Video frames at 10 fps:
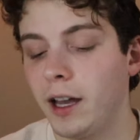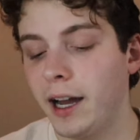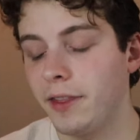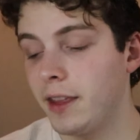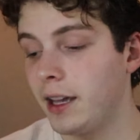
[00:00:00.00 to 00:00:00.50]

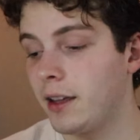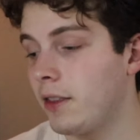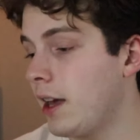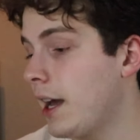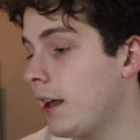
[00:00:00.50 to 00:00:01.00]
I
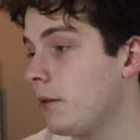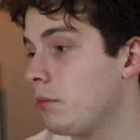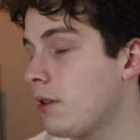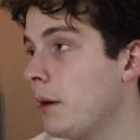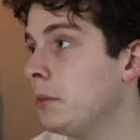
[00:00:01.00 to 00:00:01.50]
think that
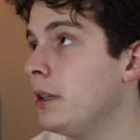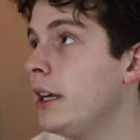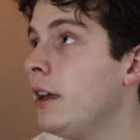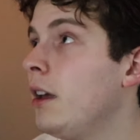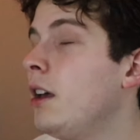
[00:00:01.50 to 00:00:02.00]

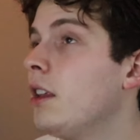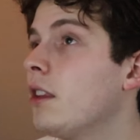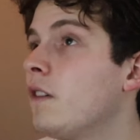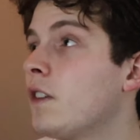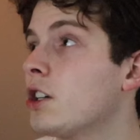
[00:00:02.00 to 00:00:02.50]
probably
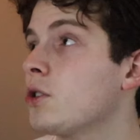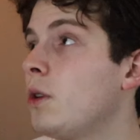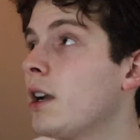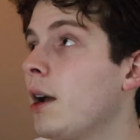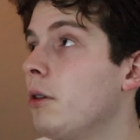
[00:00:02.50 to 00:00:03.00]
the first
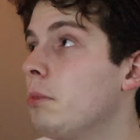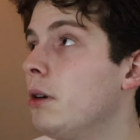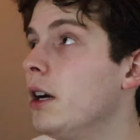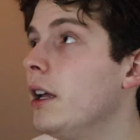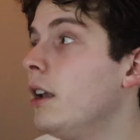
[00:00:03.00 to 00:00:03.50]
one I will
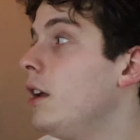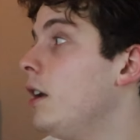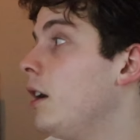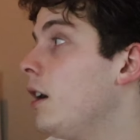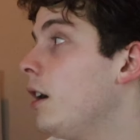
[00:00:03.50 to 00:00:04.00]
put,
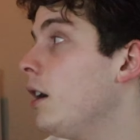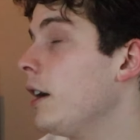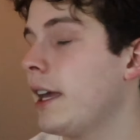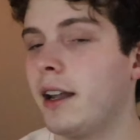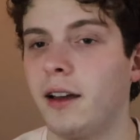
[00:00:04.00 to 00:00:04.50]

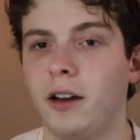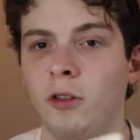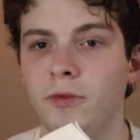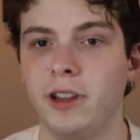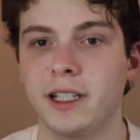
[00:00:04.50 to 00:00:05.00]
again,
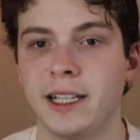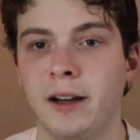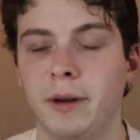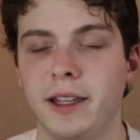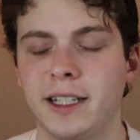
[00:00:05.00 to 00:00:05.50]
hopefully this is
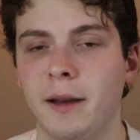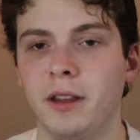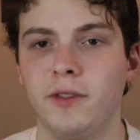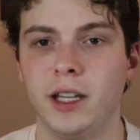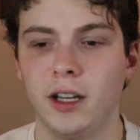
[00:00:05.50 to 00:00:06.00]
out by the time of
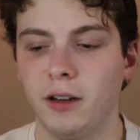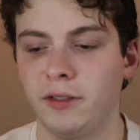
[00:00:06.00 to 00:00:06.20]
the video.